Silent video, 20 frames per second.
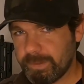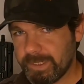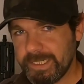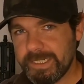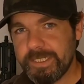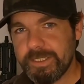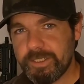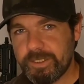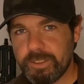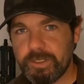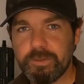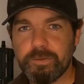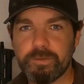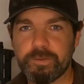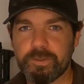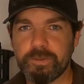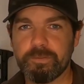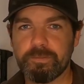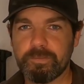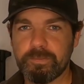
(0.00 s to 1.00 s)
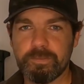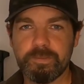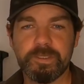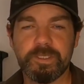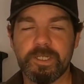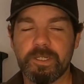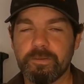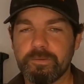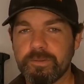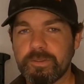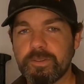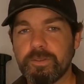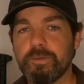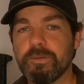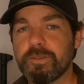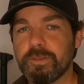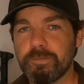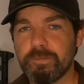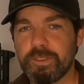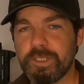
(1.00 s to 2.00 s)
please use do
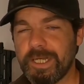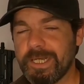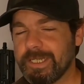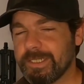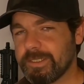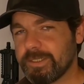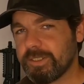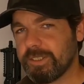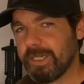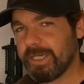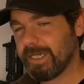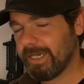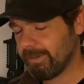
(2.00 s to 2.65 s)
some checks, check